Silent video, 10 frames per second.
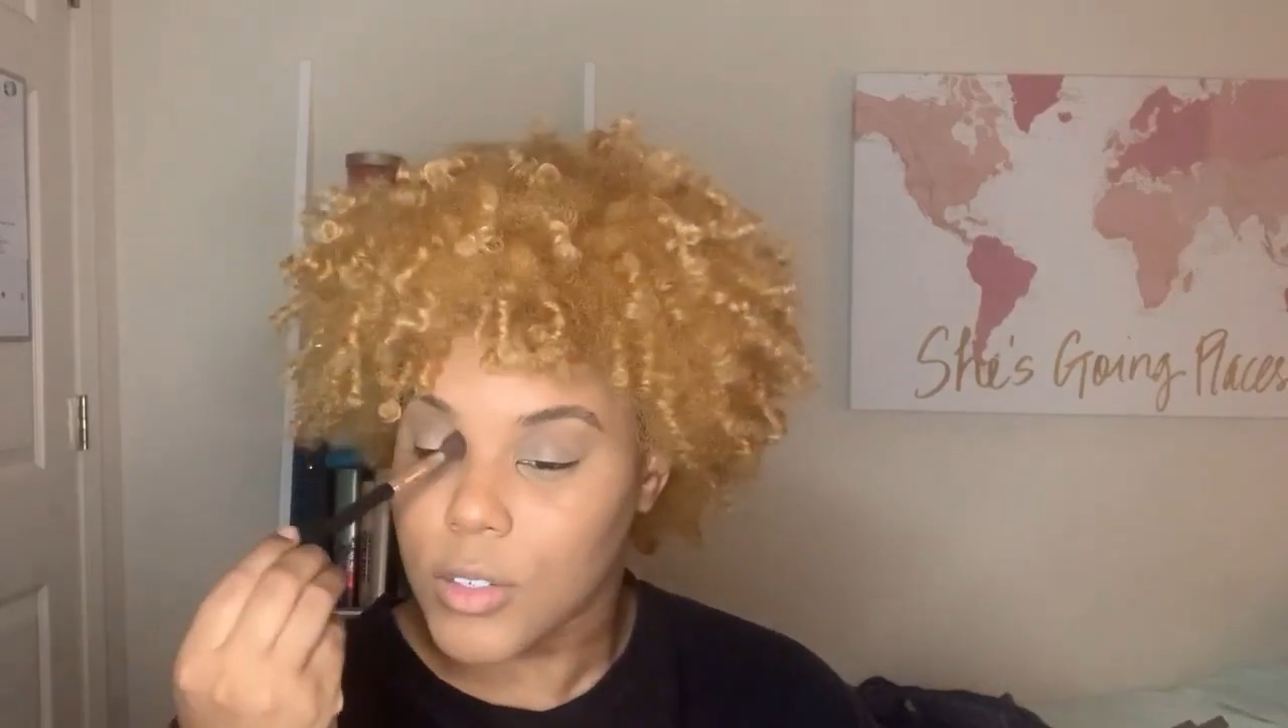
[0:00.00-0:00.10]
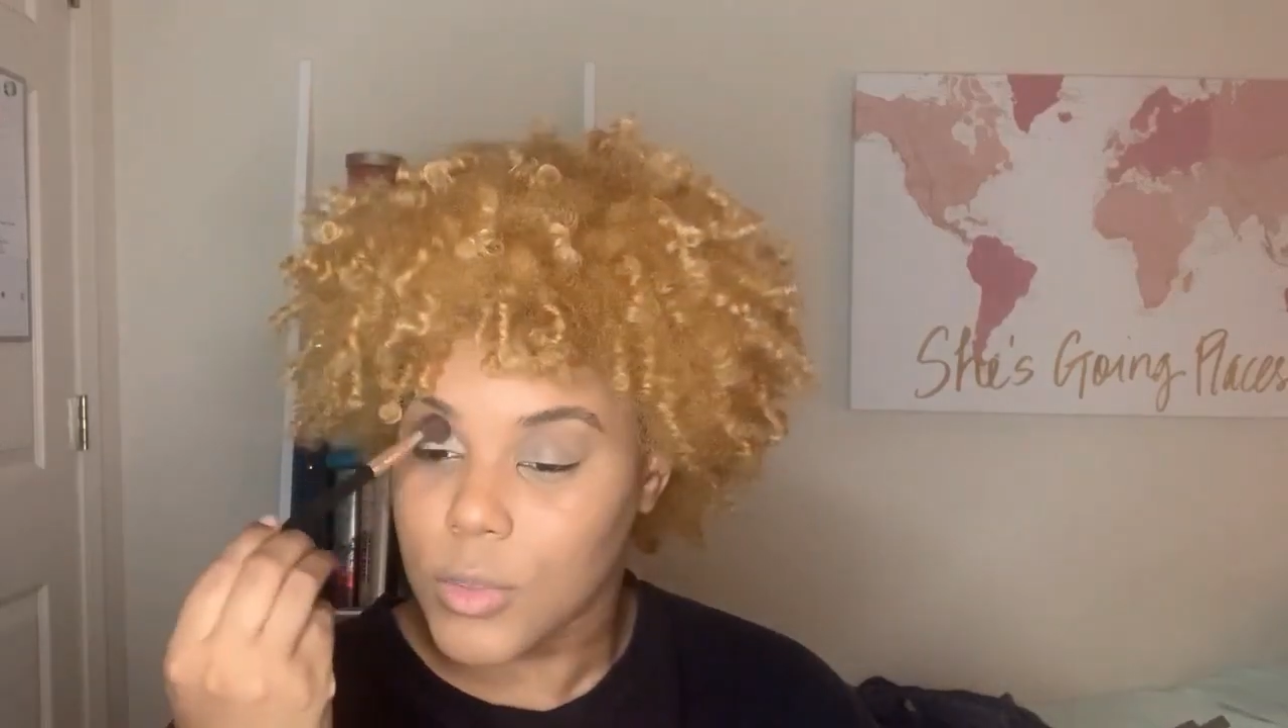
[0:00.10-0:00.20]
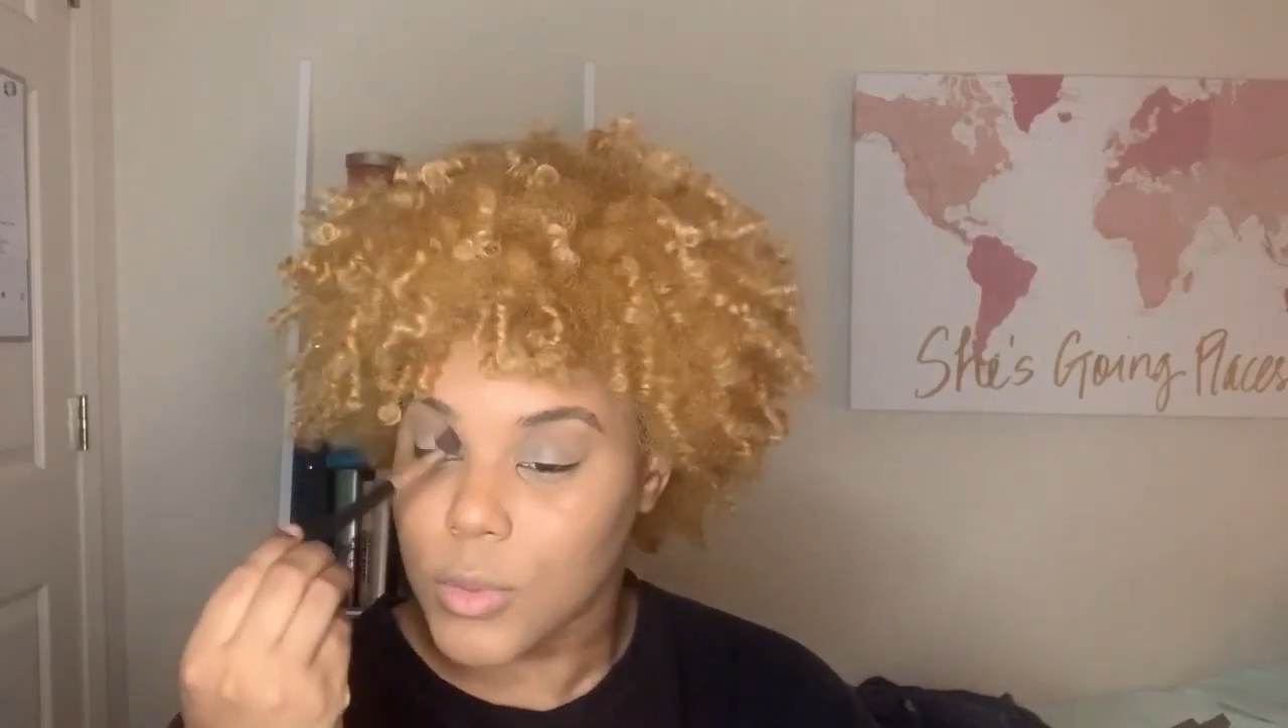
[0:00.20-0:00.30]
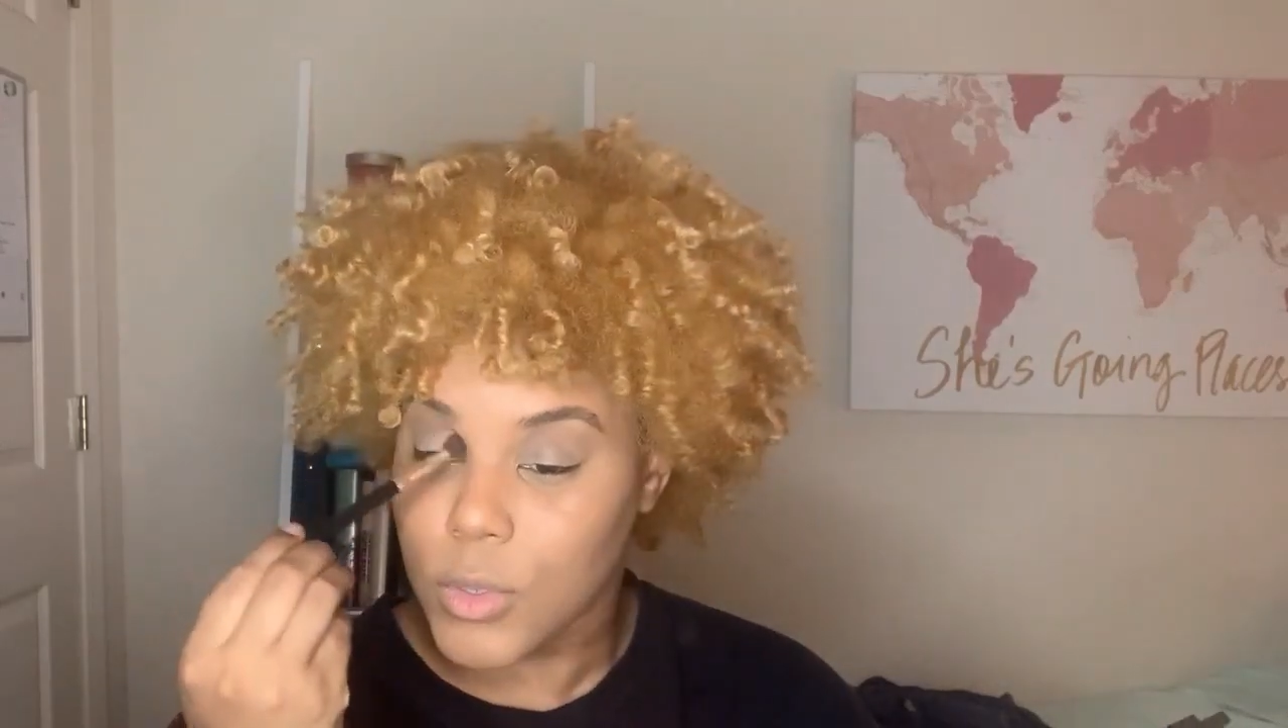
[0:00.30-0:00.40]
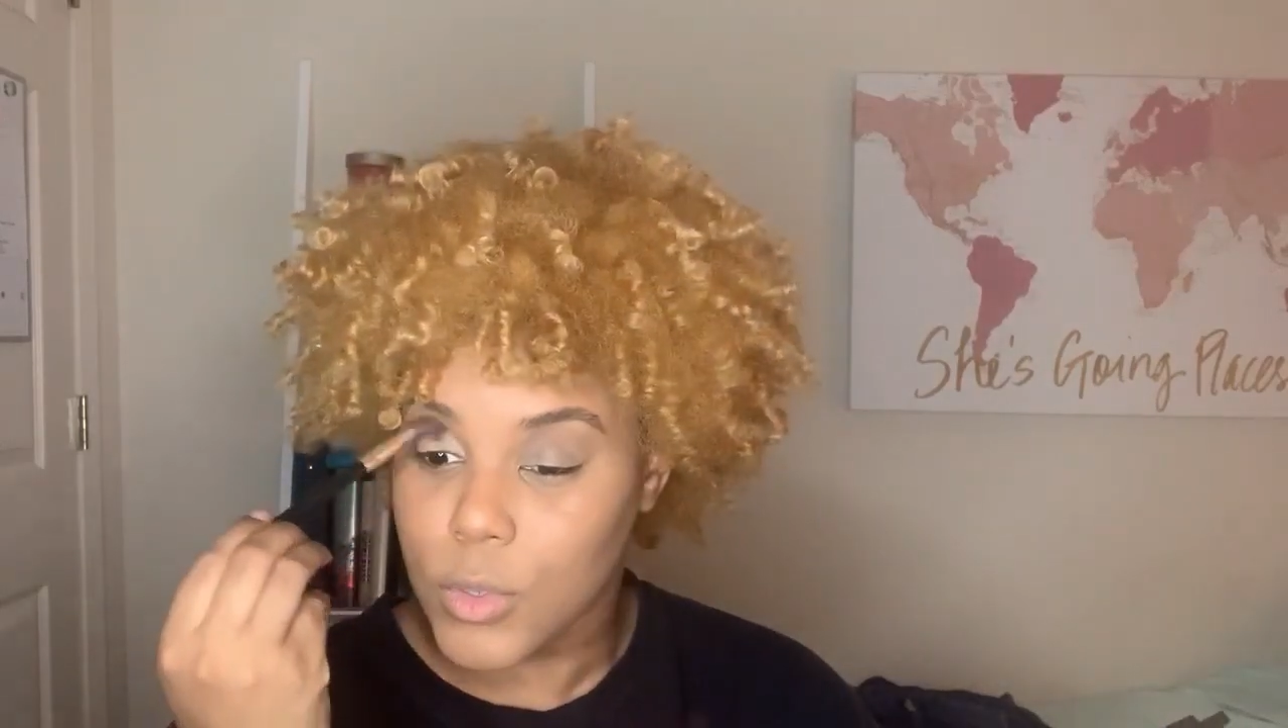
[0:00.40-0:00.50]

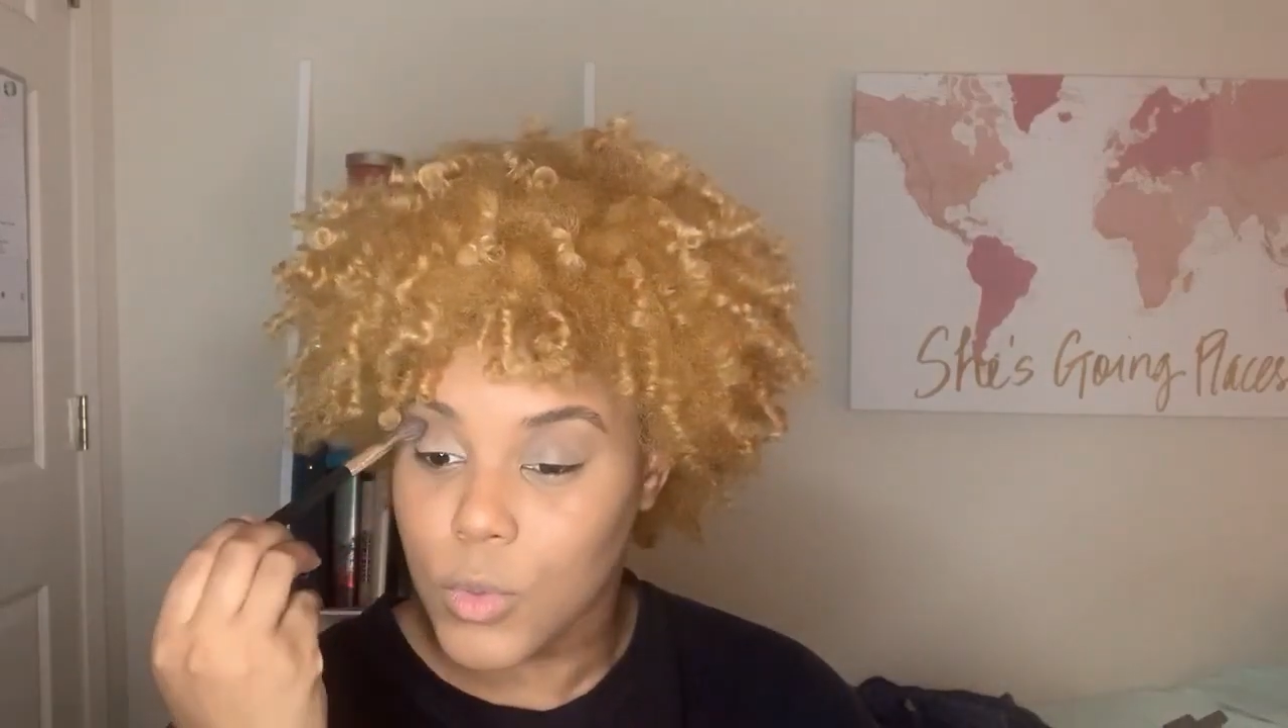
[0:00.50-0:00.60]
do too